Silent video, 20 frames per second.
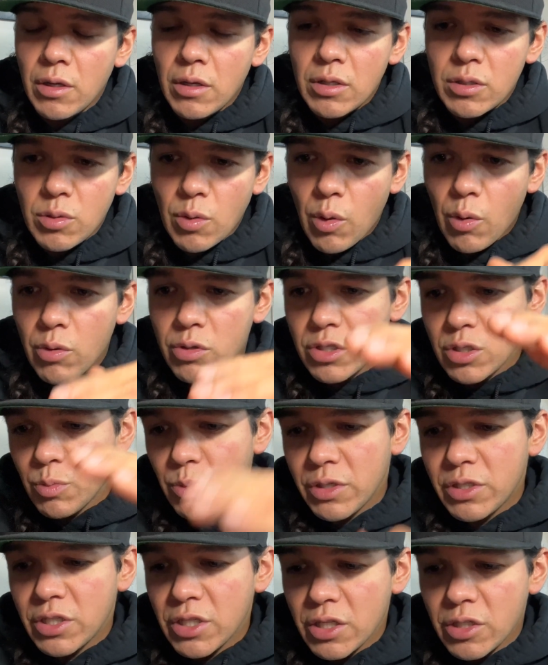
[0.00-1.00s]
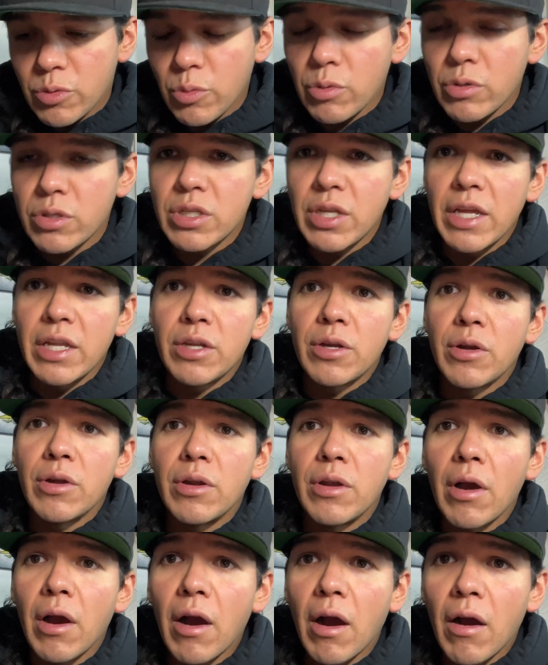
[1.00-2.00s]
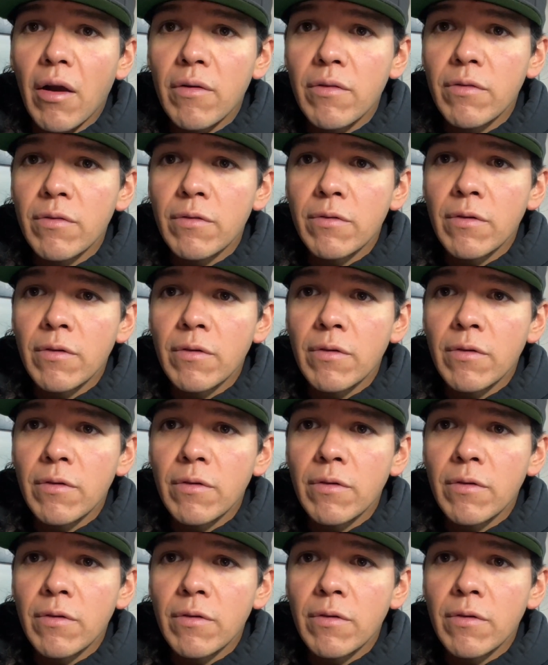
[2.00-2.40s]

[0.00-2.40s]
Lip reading: So those switches will stay turned off.